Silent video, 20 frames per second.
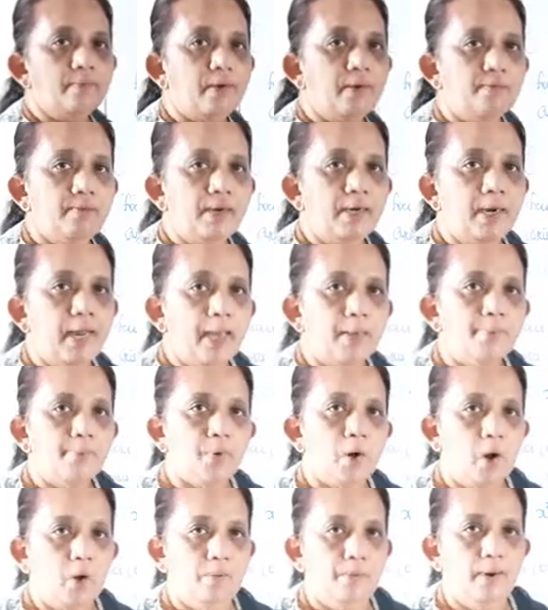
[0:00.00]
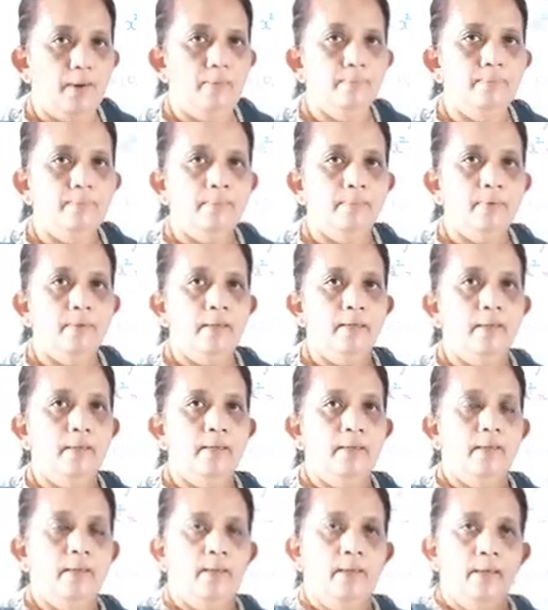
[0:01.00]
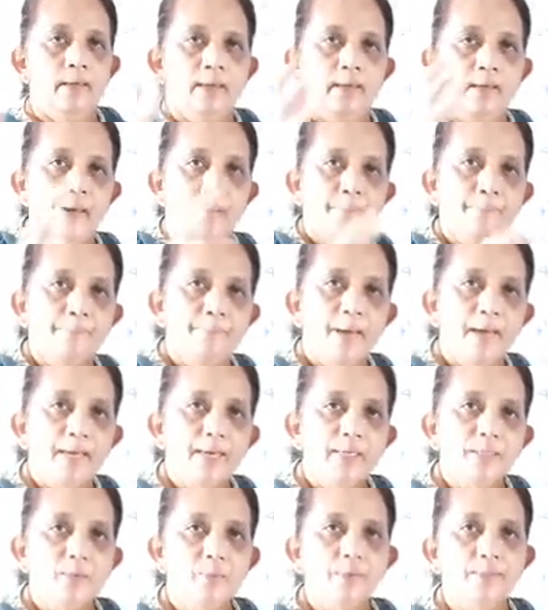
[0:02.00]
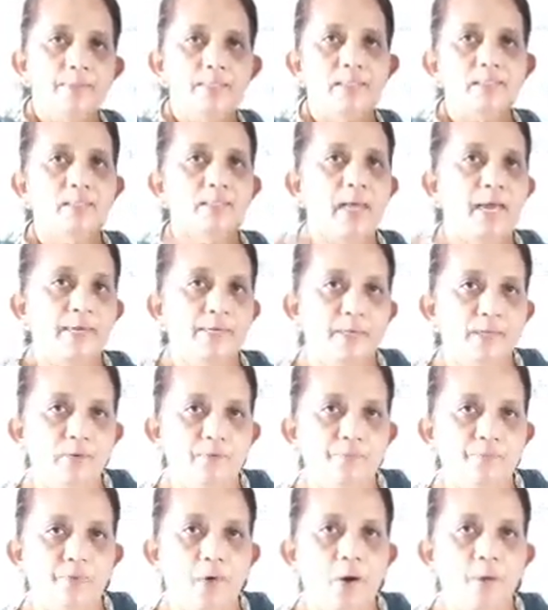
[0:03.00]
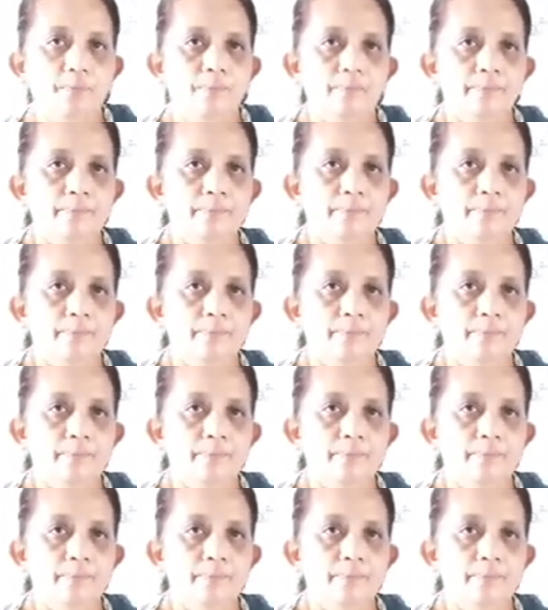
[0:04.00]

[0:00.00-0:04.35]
given a problem compare it with the standard form,